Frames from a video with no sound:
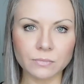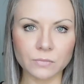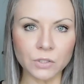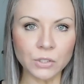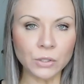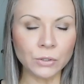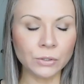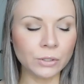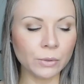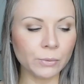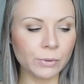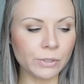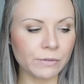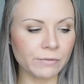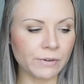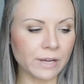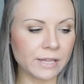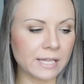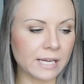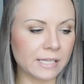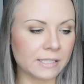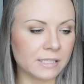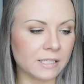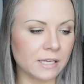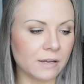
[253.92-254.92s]
you'll know where to
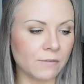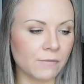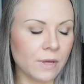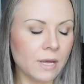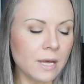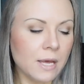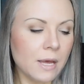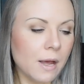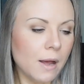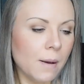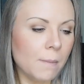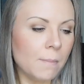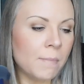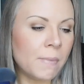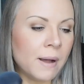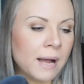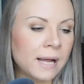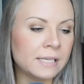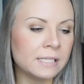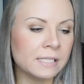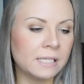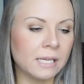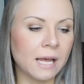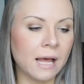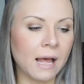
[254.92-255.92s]
find that stuff.
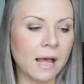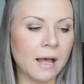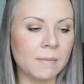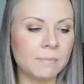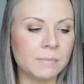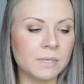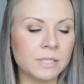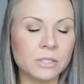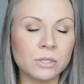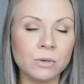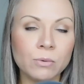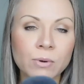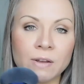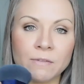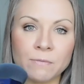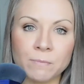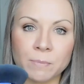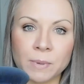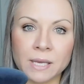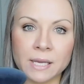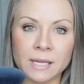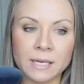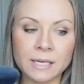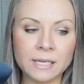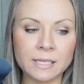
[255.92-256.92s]
But um, so I've
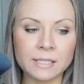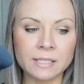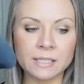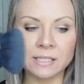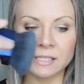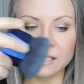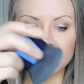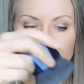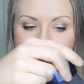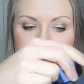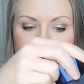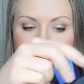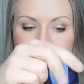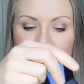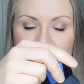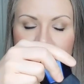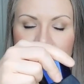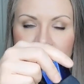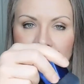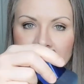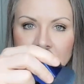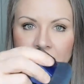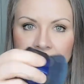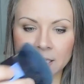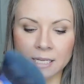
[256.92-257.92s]
been dipping
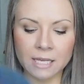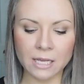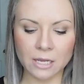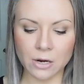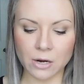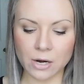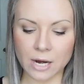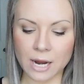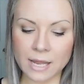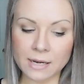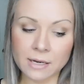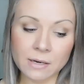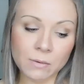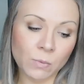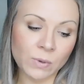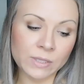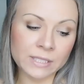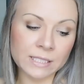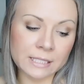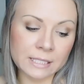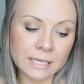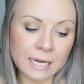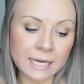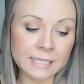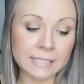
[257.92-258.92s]
this in here and
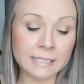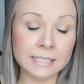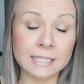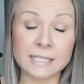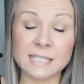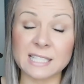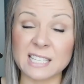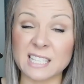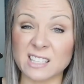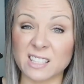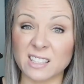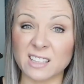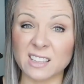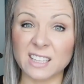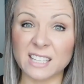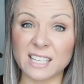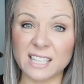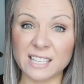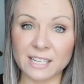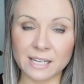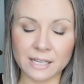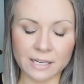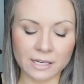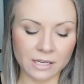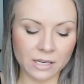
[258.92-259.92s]
what's nice is that the
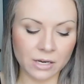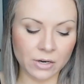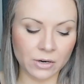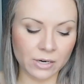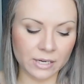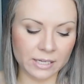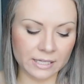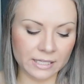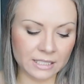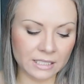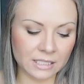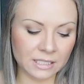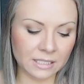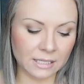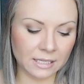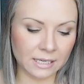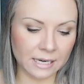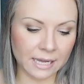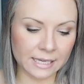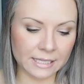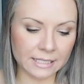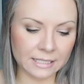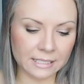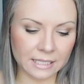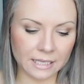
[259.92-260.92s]
lid in here is
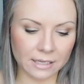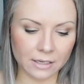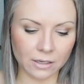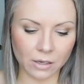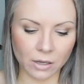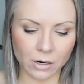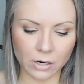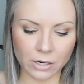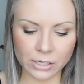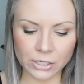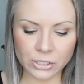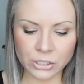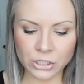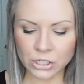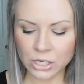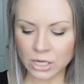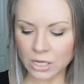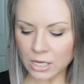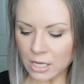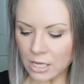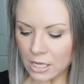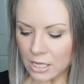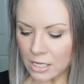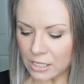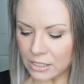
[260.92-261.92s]
nice and large.
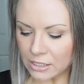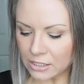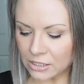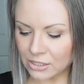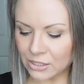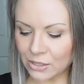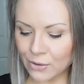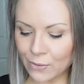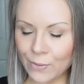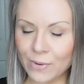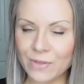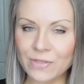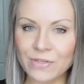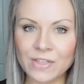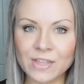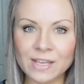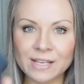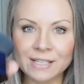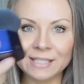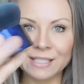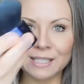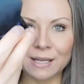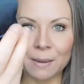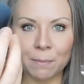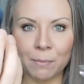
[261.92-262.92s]
So this